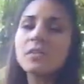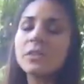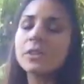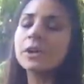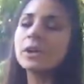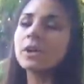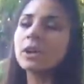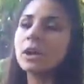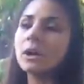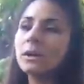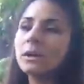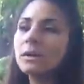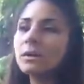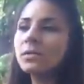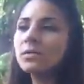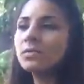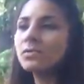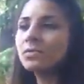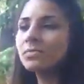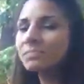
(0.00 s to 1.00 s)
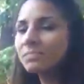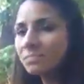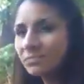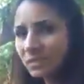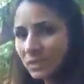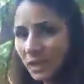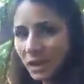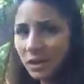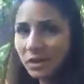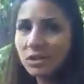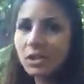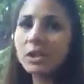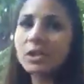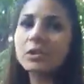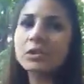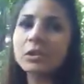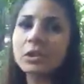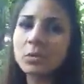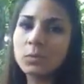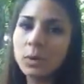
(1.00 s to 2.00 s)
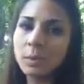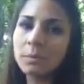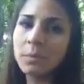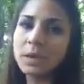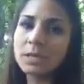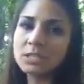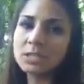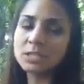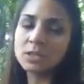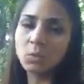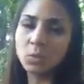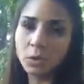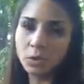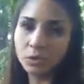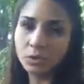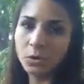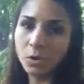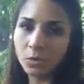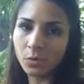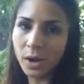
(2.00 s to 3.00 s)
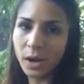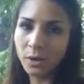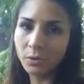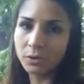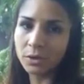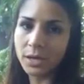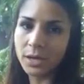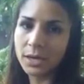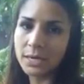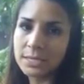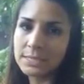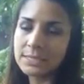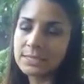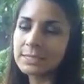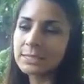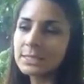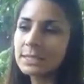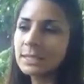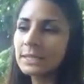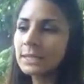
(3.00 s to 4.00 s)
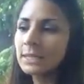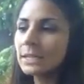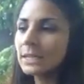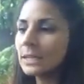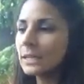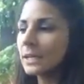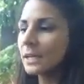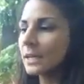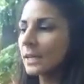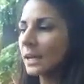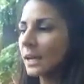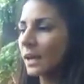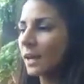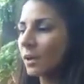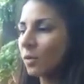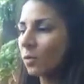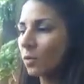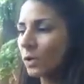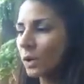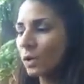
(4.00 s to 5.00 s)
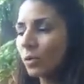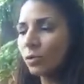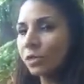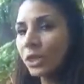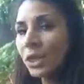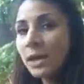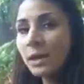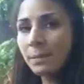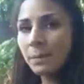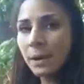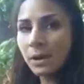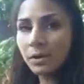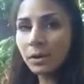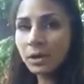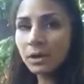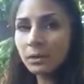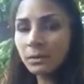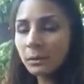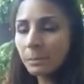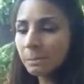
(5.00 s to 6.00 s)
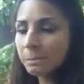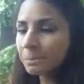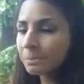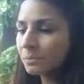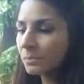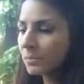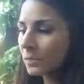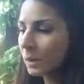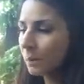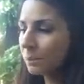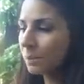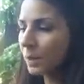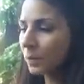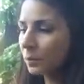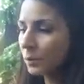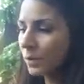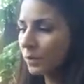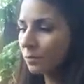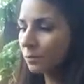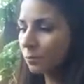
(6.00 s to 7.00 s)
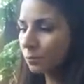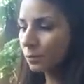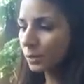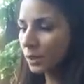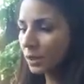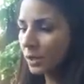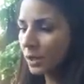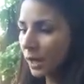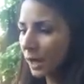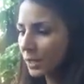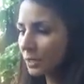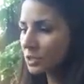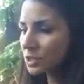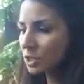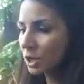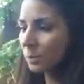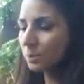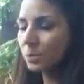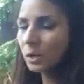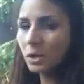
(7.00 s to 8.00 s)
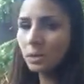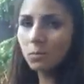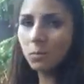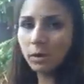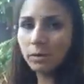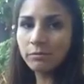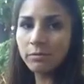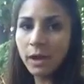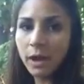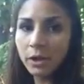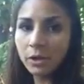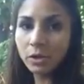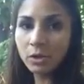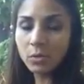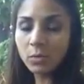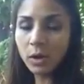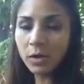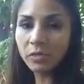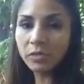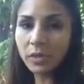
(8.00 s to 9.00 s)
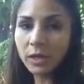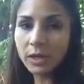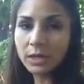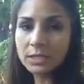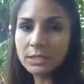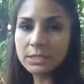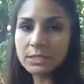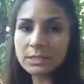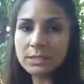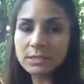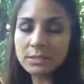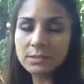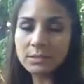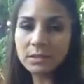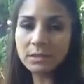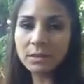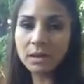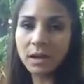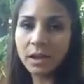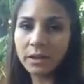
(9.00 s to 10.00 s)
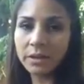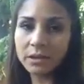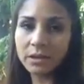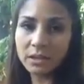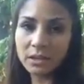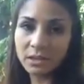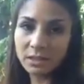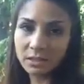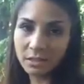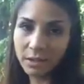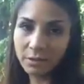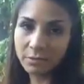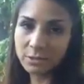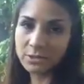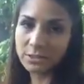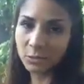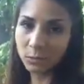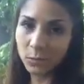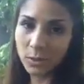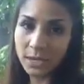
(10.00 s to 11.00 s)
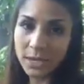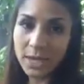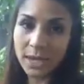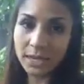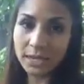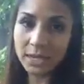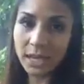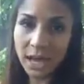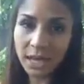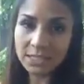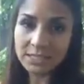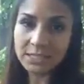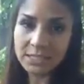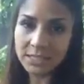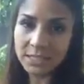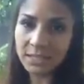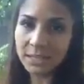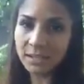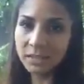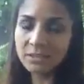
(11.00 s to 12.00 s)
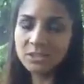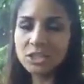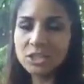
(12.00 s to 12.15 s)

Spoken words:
They're literally what makes the world go round. And we don't think about it, but we've really got to start putting more value on things on levels that we cannot see.